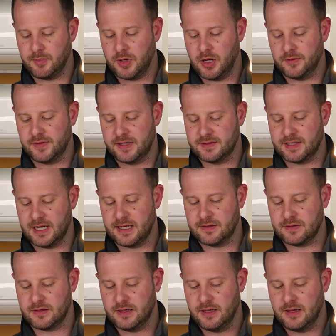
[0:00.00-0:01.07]
ball
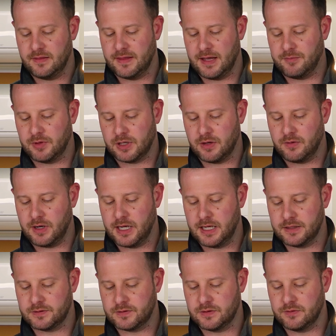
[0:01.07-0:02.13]
detent that will go
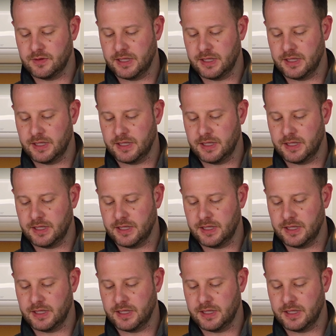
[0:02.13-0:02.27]
on to